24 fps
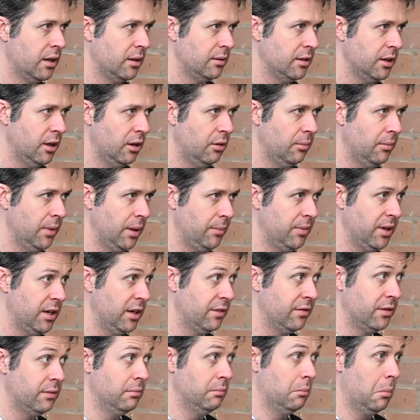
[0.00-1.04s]
you know, maybe
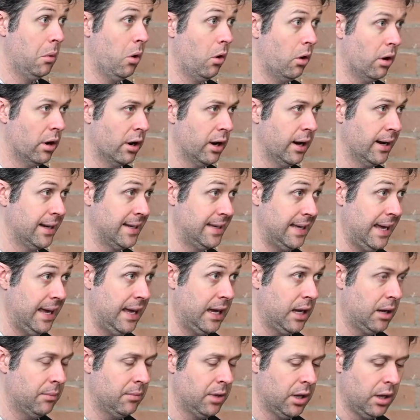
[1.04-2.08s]
even more a
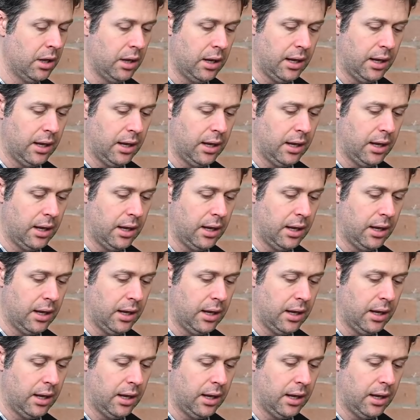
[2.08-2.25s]
game.